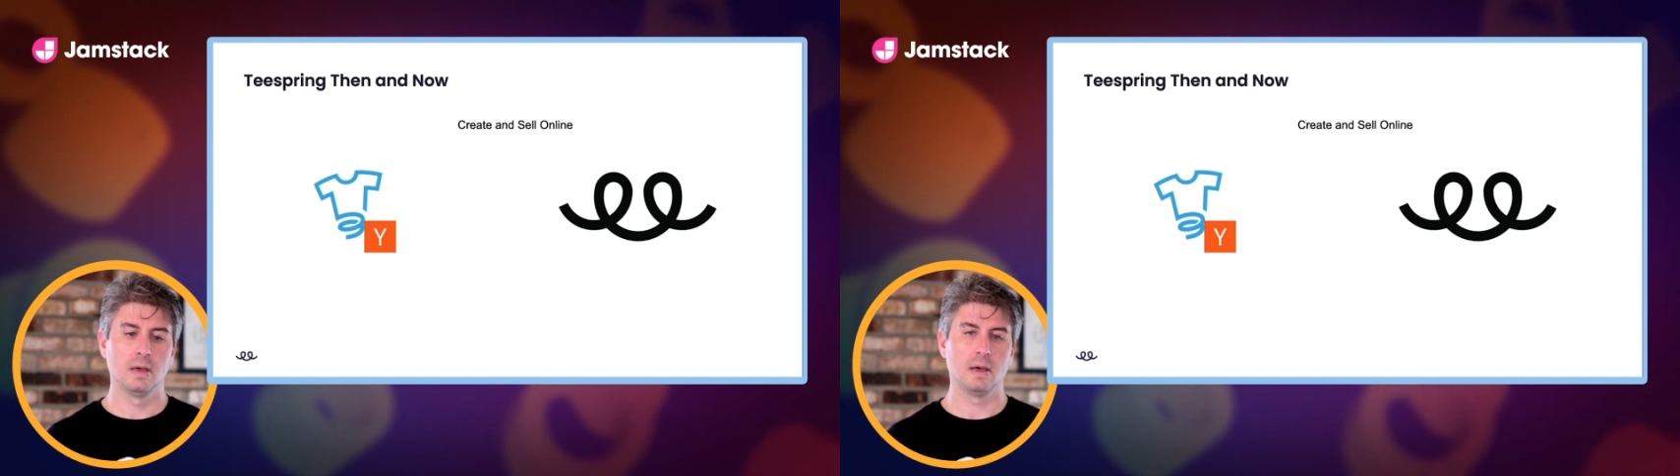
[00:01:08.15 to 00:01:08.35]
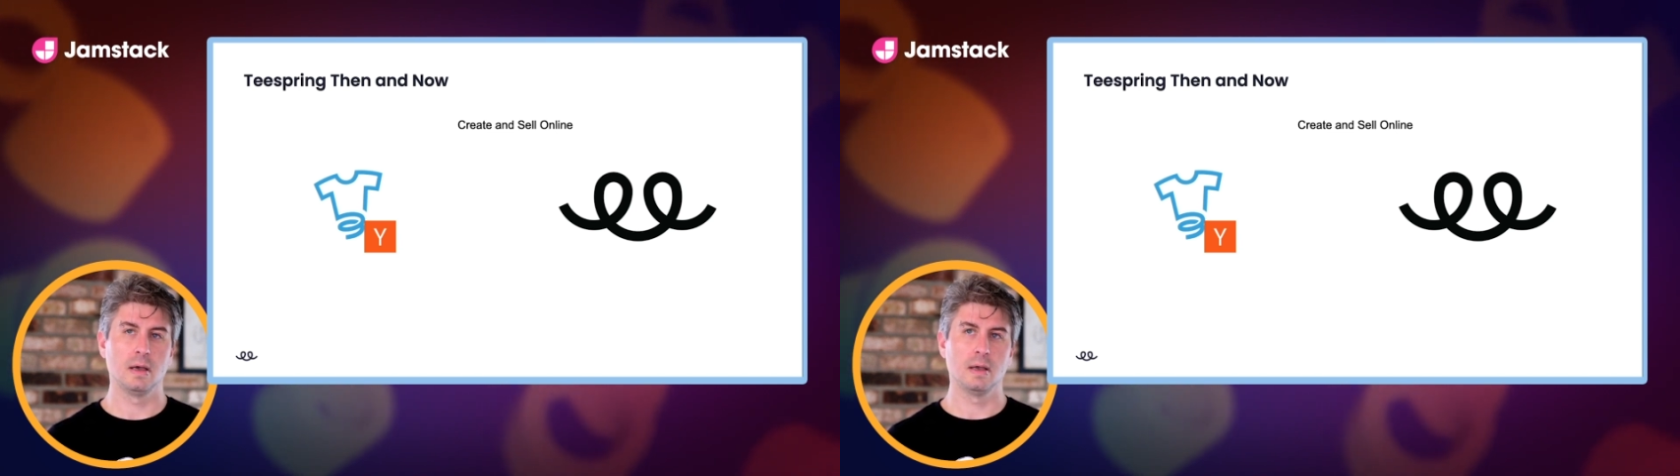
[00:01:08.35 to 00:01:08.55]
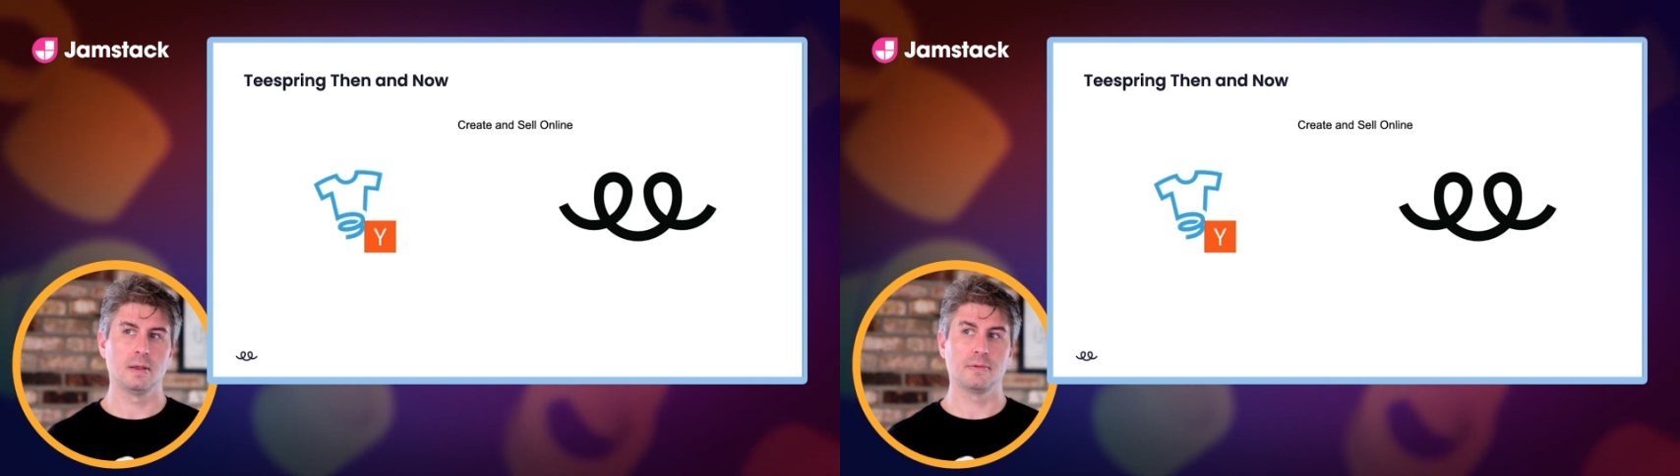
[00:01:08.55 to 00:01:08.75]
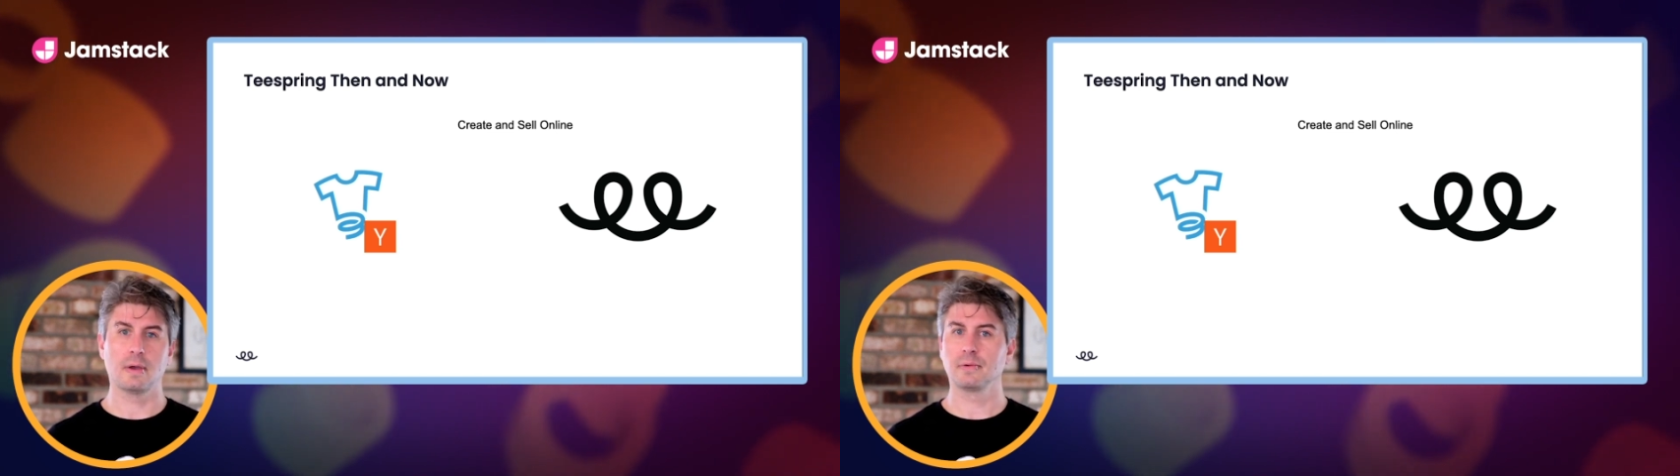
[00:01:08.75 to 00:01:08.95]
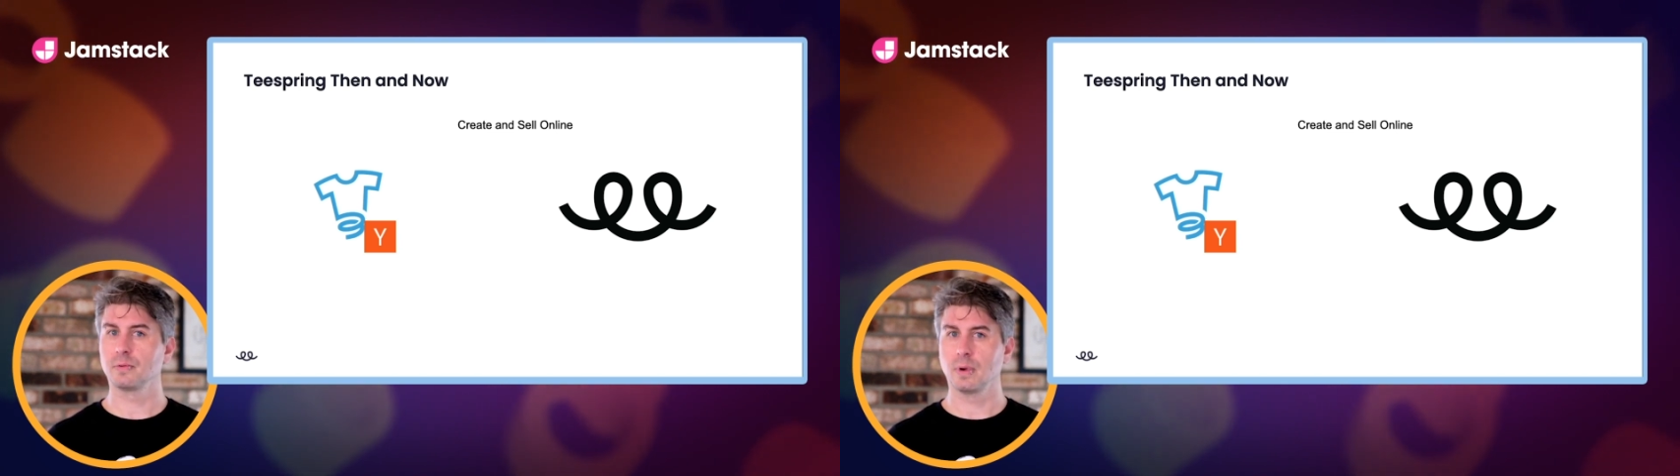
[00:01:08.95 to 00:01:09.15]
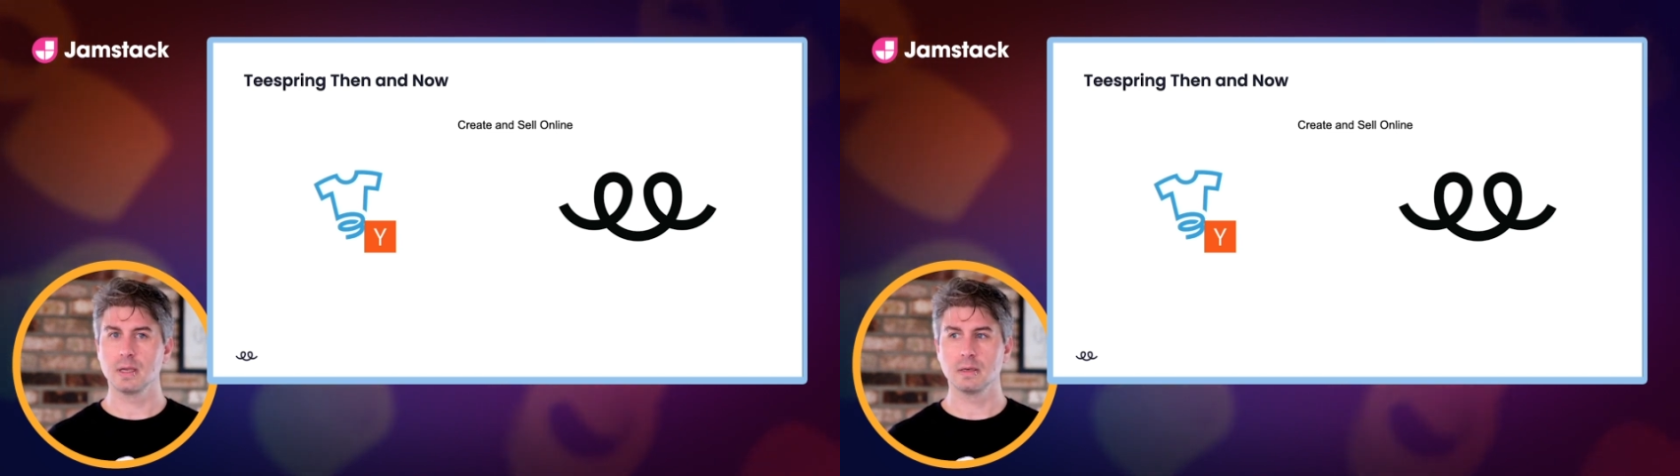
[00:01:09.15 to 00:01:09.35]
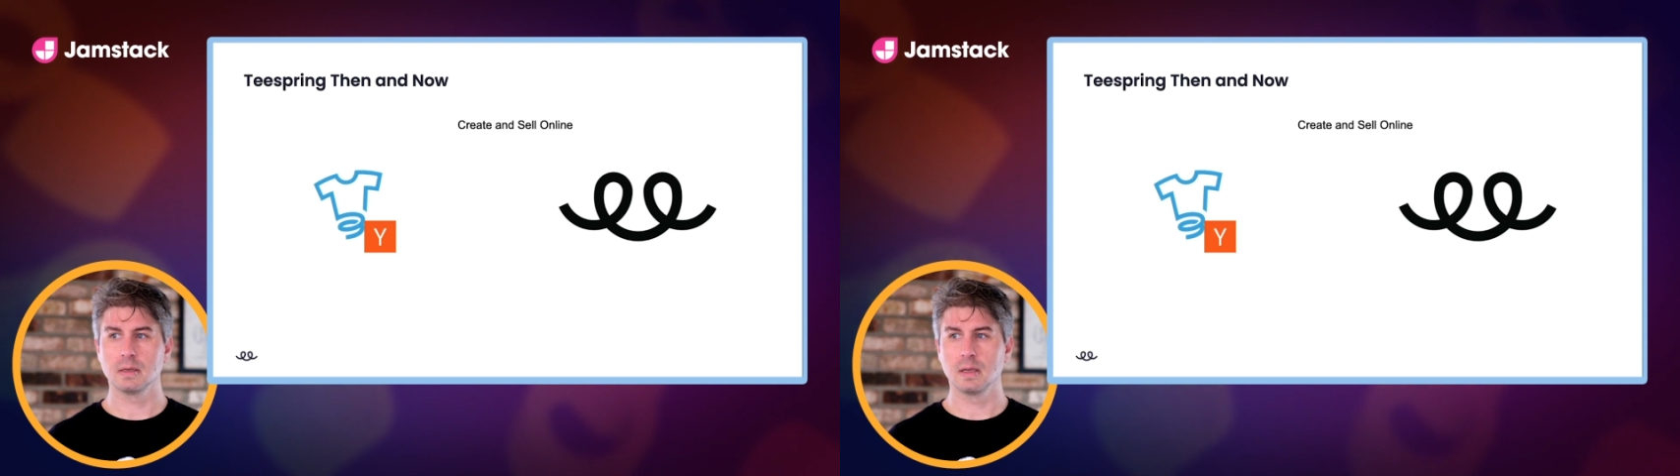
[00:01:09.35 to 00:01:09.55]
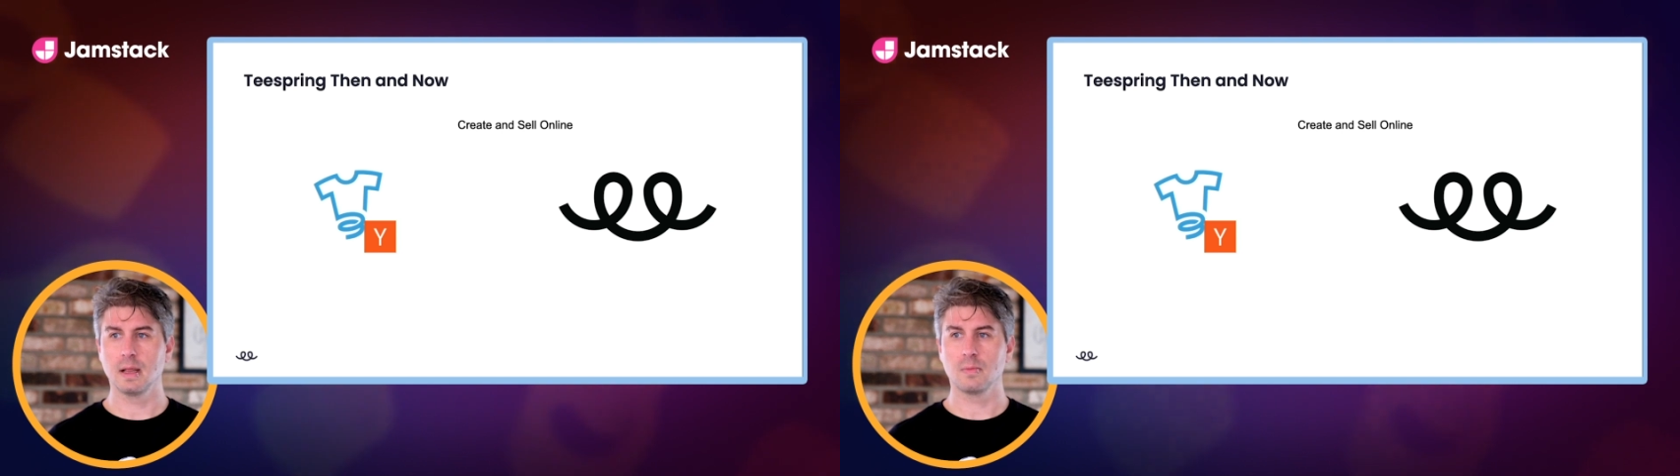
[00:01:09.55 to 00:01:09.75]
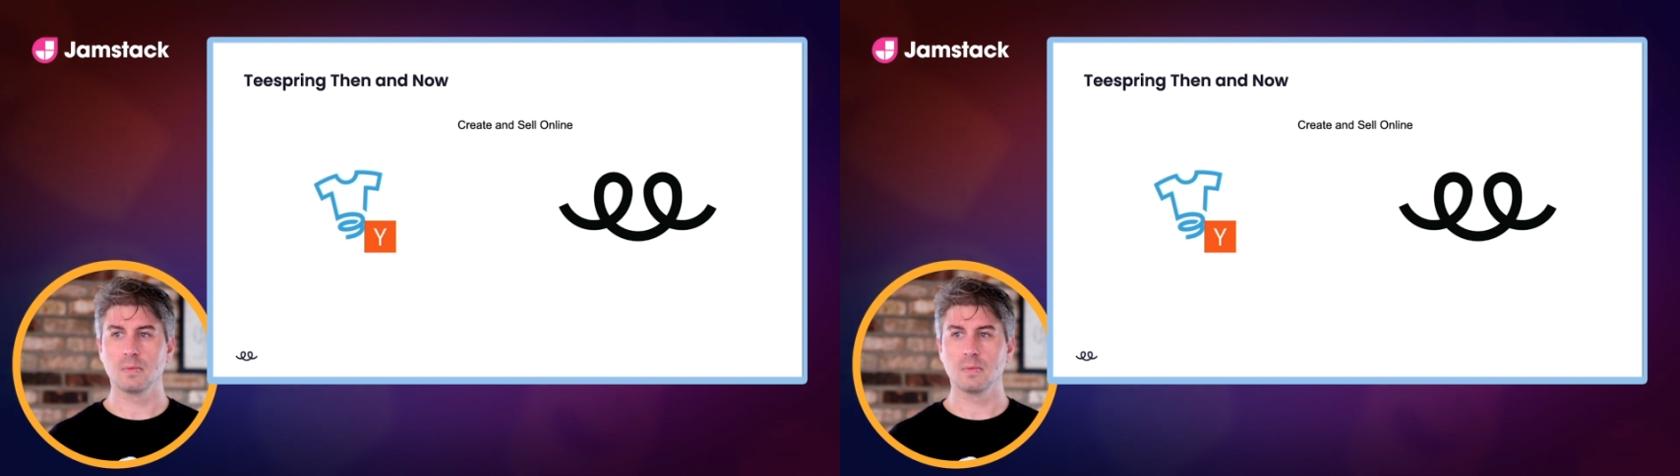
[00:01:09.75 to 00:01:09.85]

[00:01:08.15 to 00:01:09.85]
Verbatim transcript: Uh, so that was great. And that